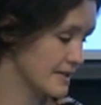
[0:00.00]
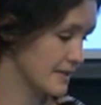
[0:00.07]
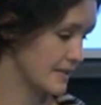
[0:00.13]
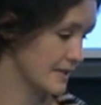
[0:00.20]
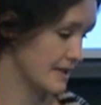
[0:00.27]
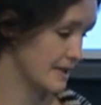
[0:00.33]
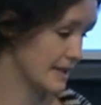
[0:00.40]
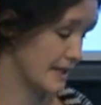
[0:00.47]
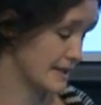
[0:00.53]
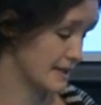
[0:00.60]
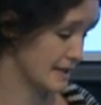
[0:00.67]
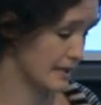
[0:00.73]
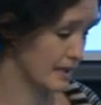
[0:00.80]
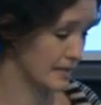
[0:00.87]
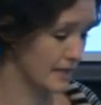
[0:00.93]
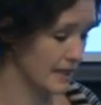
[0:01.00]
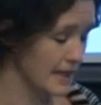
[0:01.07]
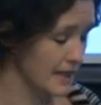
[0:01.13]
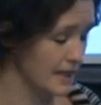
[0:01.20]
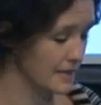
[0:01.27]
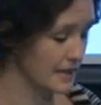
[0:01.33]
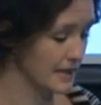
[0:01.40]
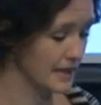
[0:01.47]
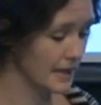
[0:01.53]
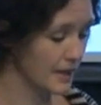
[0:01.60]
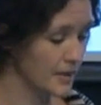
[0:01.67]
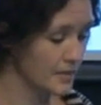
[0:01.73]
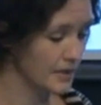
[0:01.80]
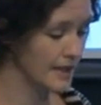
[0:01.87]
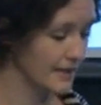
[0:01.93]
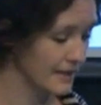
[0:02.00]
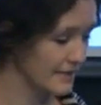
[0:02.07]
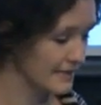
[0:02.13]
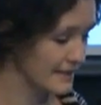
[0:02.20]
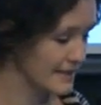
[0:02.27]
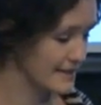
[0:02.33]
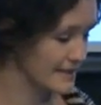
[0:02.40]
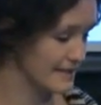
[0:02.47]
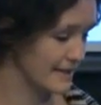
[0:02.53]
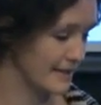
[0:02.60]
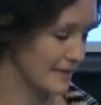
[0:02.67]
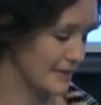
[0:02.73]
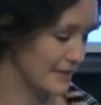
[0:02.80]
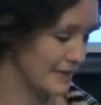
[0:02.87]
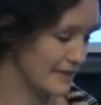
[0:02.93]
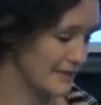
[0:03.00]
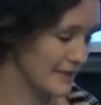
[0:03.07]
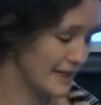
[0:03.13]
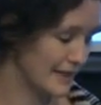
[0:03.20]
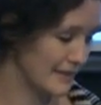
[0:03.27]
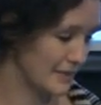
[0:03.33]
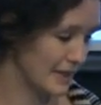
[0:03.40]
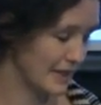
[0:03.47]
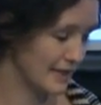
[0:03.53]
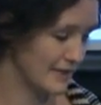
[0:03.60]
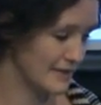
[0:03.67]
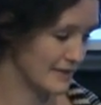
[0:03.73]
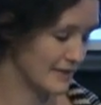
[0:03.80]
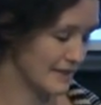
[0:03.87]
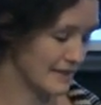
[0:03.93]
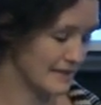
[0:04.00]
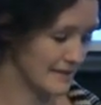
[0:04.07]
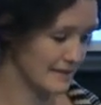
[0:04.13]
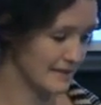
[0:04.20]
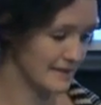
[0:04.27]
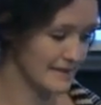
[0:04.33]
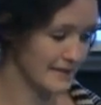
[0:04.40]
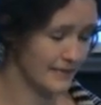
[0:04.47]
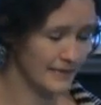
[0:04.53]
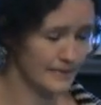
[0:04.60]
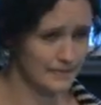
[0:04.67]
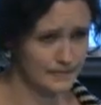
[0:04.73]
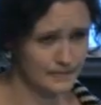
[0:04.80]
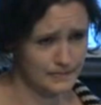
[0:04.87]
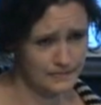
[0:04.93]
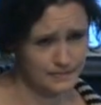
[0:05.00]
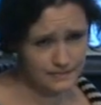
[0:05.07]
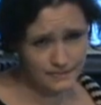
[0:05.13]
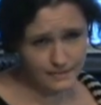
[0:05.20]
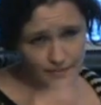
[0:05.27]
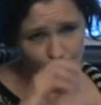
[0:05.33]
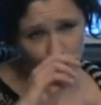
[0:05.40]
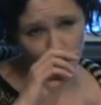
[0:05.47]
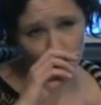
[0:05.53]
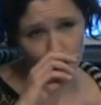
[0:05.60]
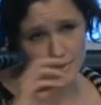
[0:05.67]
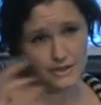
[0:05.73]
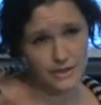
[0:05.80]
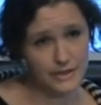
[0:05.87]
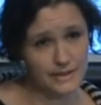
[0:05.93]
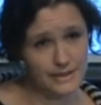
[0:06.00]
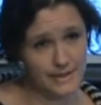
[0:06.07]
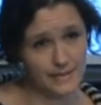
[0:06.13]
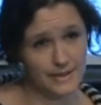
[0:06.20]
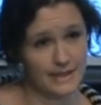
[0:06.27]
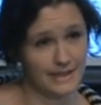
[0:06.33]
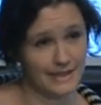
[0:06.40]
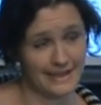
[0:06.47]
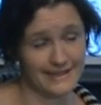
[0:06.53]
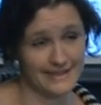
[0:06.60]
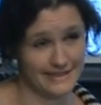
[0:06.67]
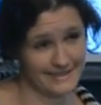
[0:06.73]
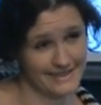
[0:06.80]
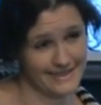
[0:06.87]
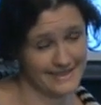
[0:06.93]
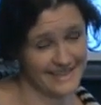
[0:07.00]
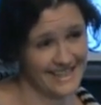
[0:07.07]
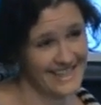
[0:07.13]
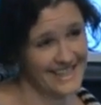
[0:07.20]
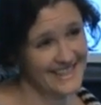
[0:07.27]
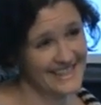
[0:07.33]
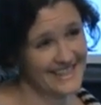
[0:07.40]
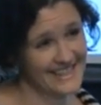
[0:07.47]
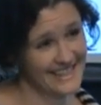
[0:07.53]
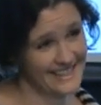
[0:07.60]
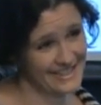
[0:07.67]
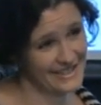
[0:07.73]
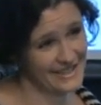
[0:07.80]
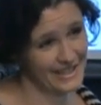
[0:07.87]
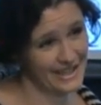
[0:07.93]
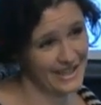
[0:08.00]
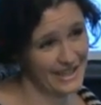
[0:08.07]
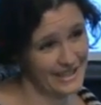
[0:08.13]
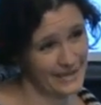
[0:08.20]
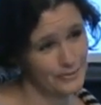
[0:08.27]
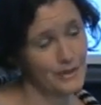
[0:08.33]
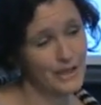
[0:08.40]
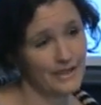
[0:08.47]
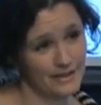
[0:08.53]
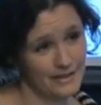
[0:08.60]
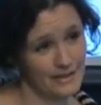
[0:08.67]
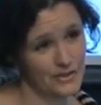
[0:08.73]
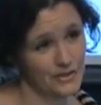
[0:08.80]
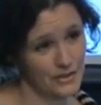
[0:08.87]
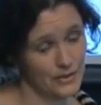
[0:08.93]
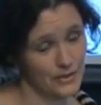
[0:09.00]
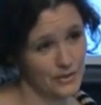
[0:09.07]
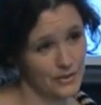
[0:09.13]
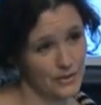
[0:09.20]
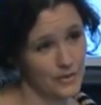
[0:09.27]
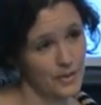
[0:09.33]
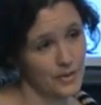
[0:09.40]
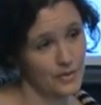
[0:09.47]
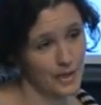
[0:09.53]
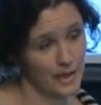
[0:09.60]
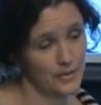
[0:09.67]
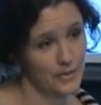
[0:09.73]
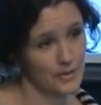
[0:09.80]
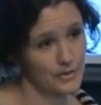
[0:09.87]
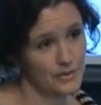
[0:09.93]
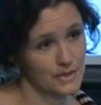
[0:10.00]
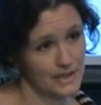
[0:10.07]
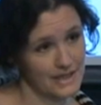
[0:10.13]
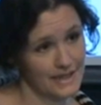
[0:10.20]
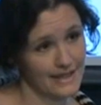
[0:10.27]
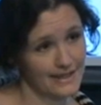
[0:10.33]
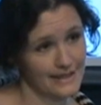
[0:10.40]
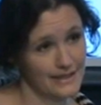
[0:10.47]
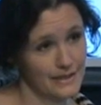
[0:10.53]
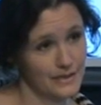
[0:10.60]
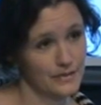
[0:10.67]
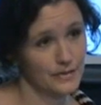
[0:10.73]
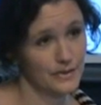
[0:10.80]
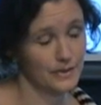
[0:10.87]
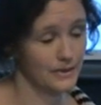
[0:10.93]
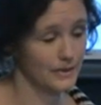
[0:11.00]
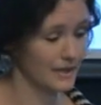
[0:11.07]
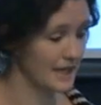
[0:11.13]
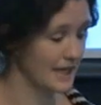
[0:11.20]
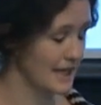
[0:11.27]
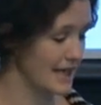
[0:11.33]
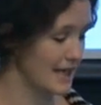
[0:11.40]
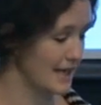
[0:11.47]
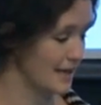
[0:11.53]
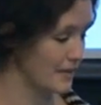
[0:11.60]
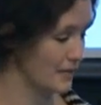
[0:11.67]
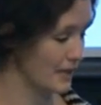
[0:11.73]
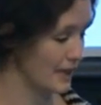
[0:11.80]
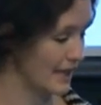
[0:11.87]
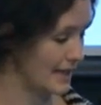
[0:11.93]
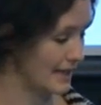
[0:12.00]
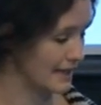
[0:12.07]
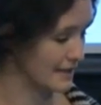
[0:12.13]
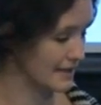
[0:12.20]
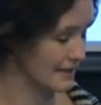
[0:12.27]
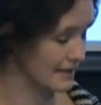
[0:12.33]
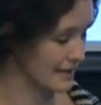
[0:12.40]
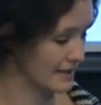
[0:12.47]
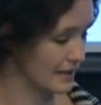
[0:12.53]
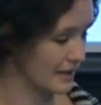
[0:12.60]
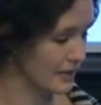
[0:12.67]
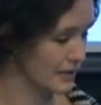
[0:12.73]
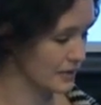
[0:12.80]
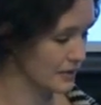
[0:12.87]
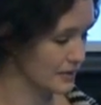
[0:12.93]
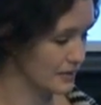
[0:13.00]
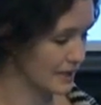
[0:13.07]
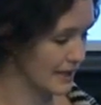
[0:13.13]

with at that time. But at the opening of this event back in 2007, we showed some of the letters that she had written to people detained in Nauru. And we had a local